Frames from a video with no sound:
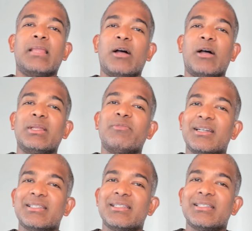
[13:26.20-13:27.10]
Now that we
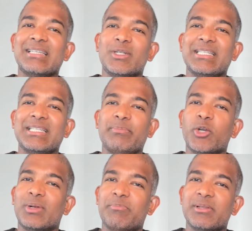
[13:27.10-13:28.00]
understand what
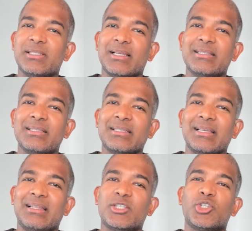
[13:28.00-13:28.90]
DPO represents,
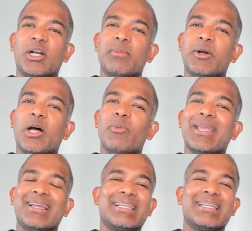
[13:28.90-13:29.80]
let's talk about how
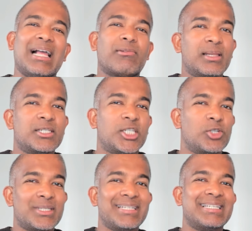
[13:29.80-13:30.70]
we can calculate it
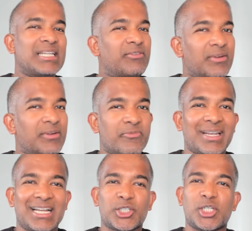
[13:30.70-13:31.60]
using data from
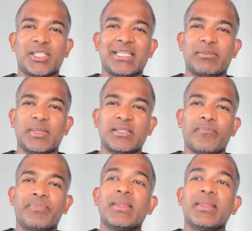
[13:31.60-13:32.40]
financial statements.